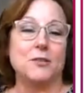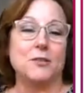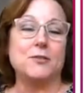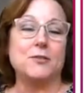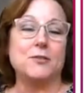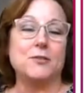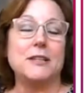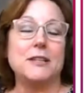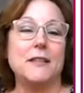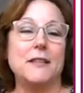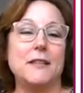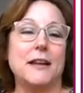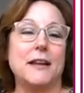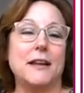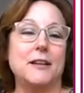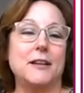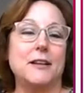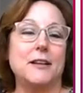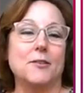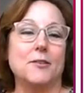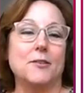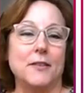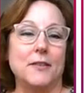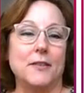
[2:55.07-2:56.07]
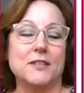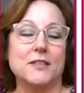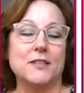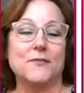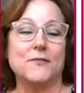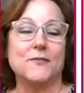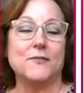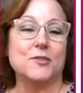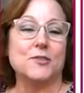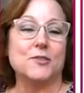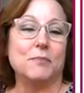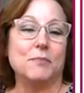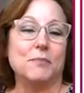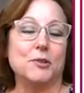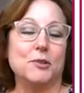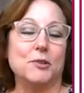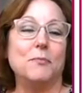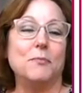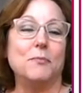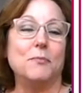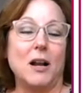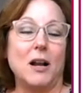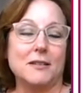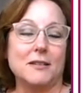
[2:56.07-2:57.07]
and you see that here in this first
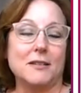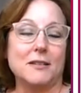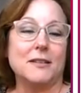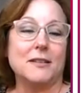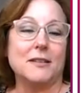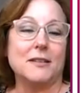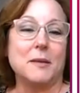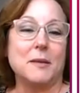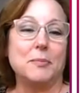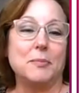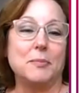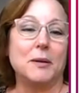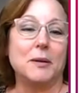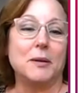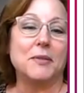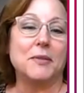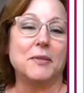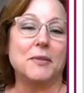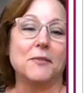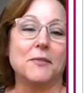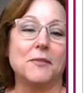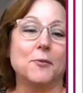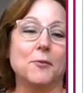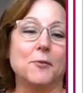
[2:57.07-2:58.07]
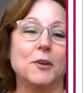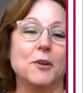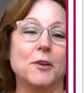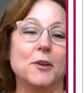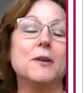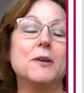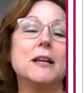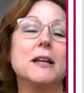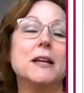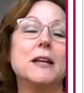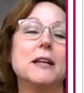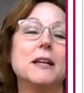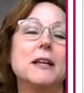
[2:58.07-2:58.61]
blue box that I put up there for you.